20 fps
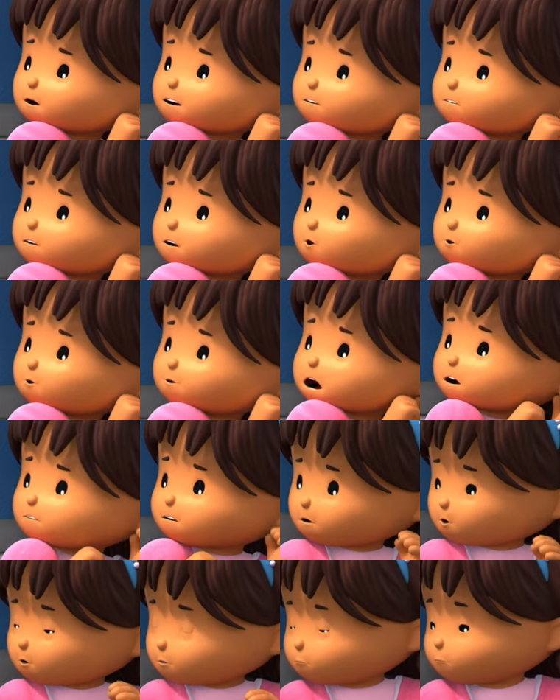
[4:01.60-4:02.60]
just look at
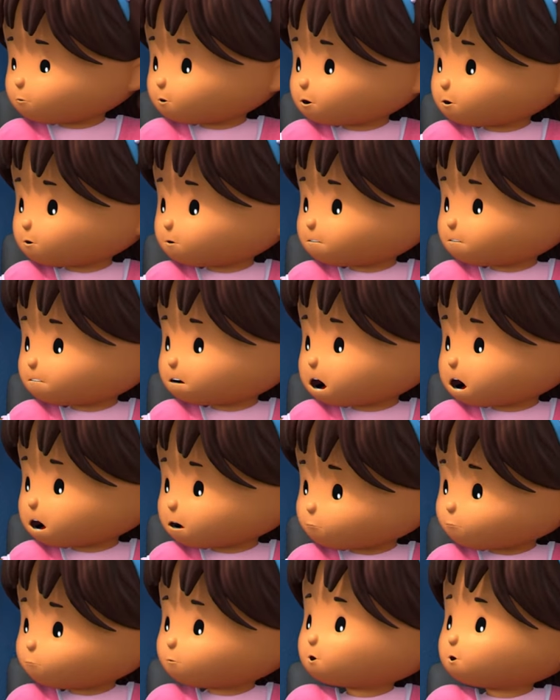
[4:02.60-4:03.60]
you
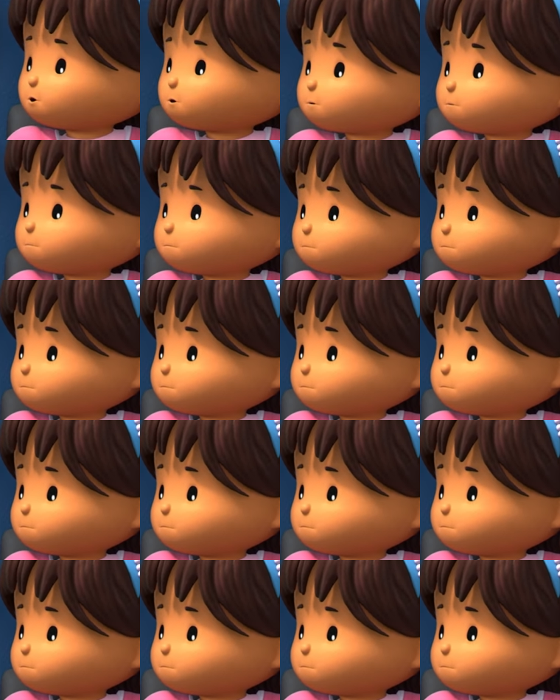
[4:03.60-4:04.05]
forever.